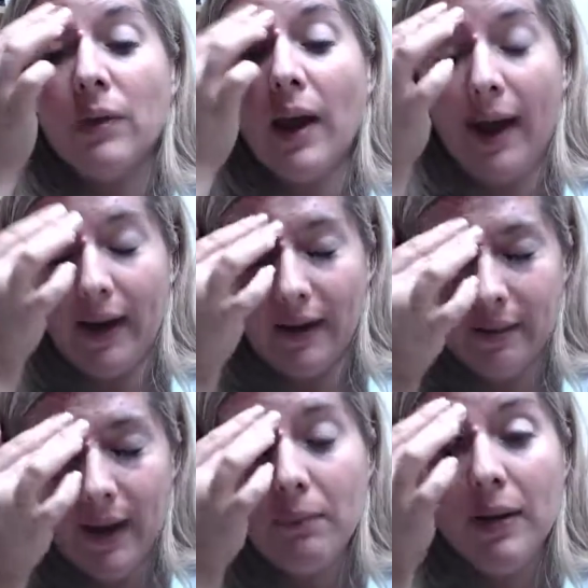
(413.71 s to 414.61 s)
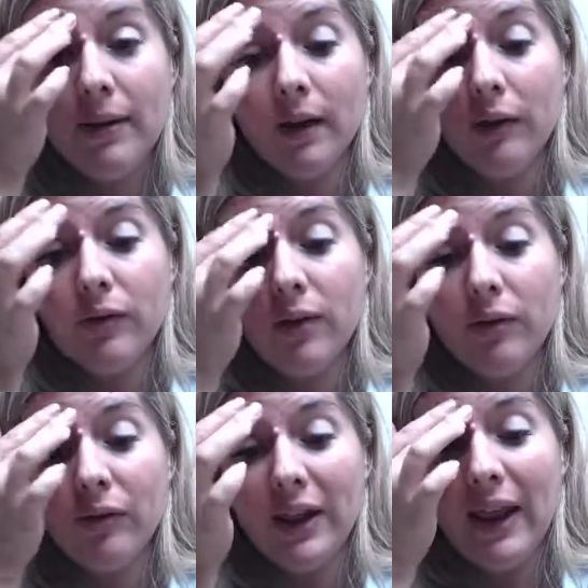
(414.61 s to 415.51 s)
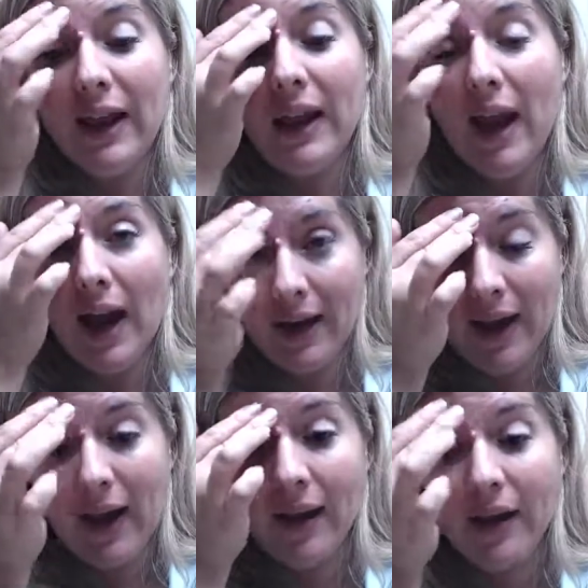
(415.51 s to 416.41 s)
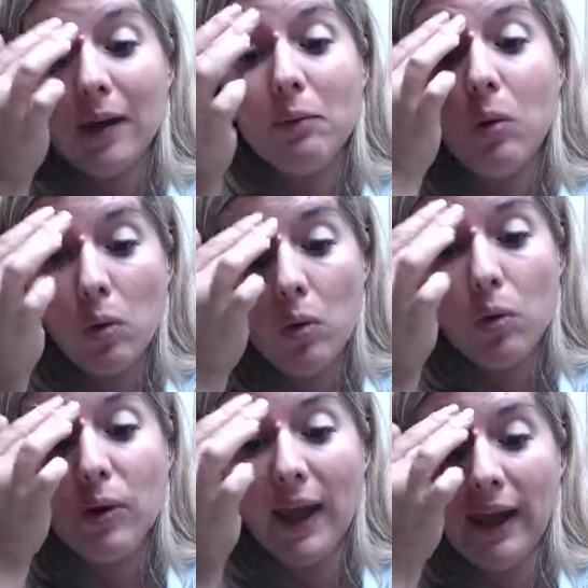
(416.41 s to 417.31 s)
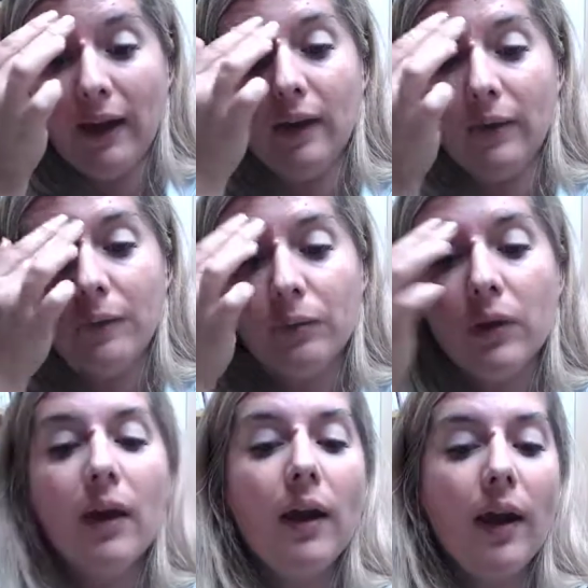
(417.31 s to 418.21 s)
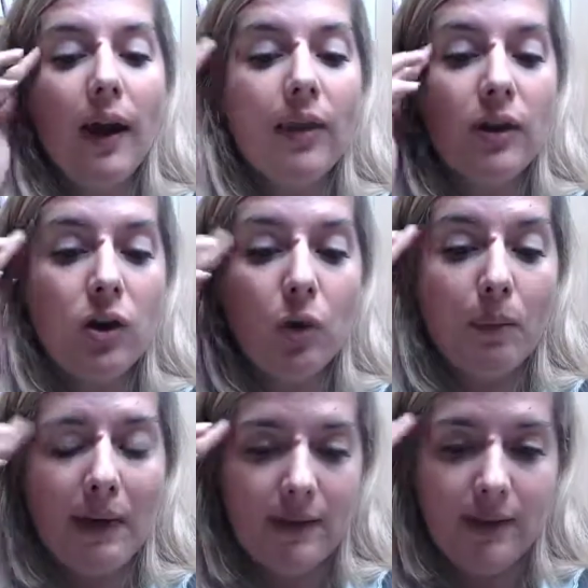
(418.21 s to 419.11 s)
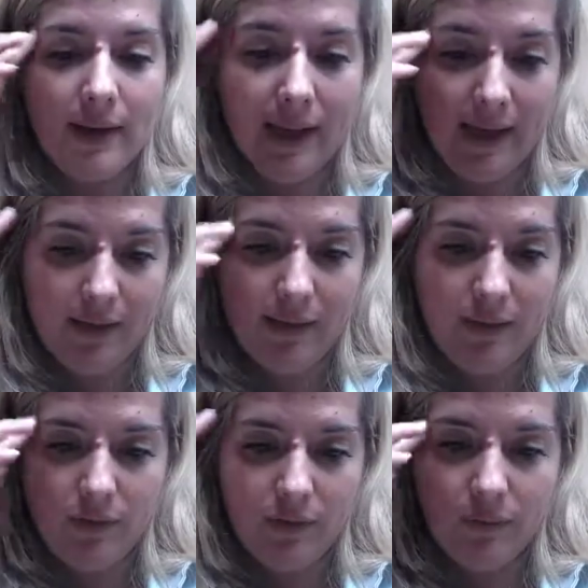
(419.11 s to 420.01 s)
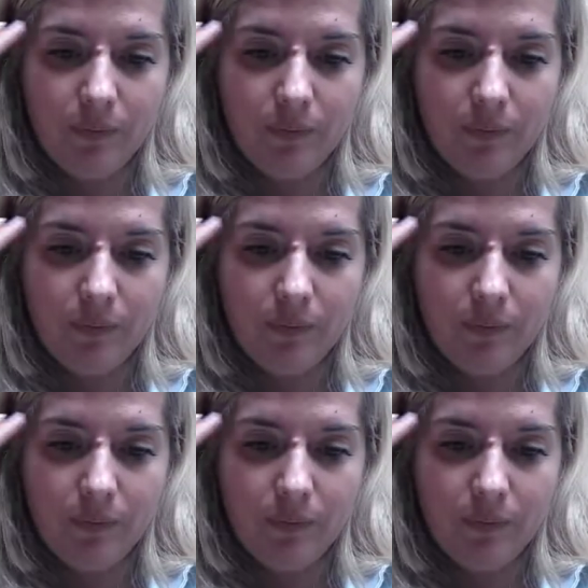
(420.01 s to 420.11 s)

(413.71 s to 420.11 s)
I accept myself for this feeling and I am okay. And then you go back to the negative.